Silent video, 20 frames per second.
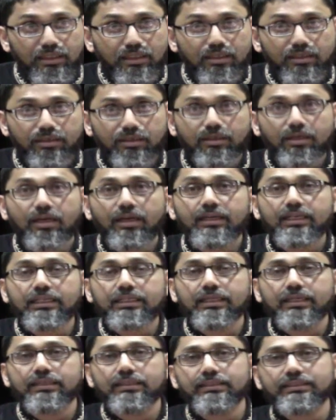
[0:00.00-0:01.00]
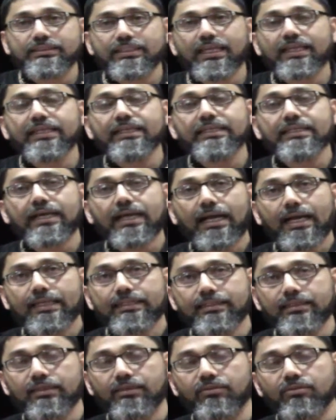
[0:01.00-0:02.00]
regarding understanding a
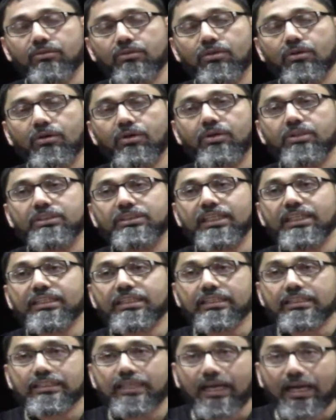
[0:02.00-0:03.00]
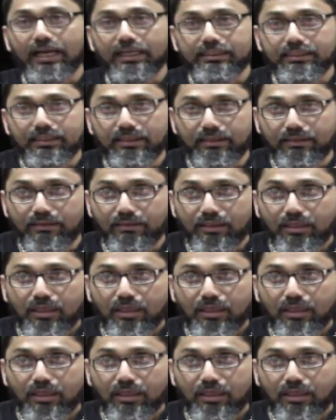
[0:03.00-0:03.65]
hadith or taking the hadith